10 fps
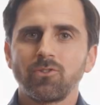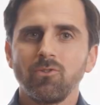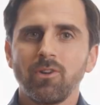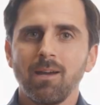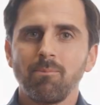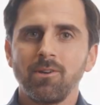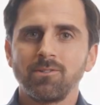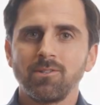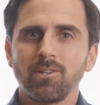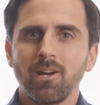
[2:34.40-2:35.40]
screw capping
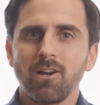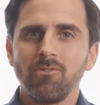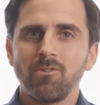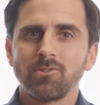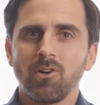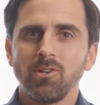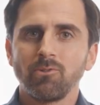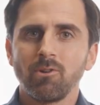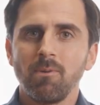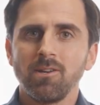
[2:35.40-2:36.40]
is desired, there's
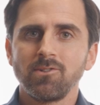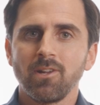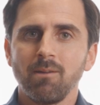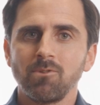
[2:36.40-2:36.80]
also a benchtop